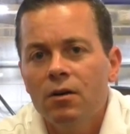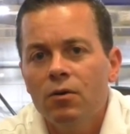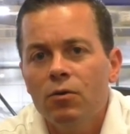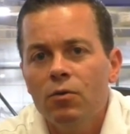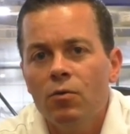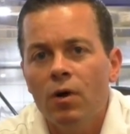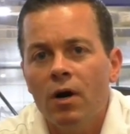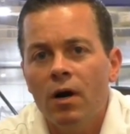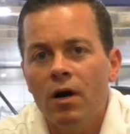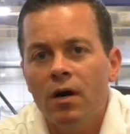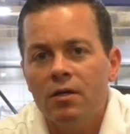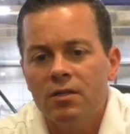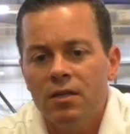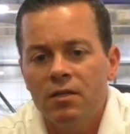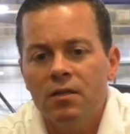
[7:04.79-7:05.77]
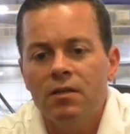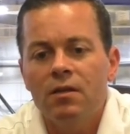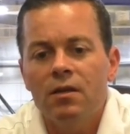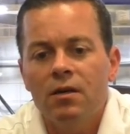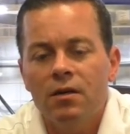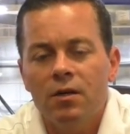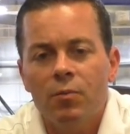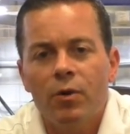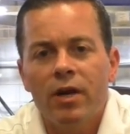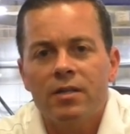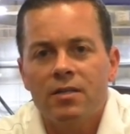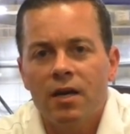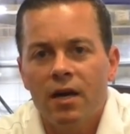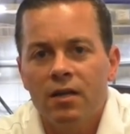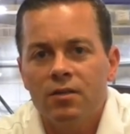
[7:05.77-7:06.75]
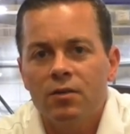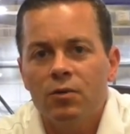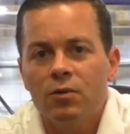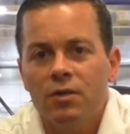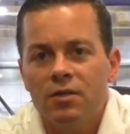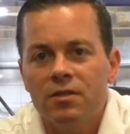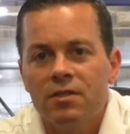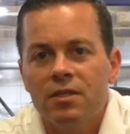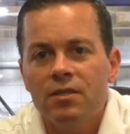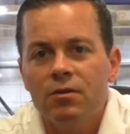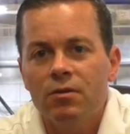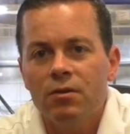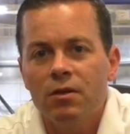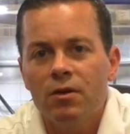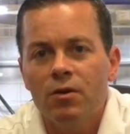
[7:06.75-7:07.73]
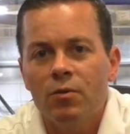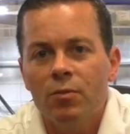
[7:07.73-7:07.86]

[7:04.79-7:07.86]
who attended Nebraska High School his senior year,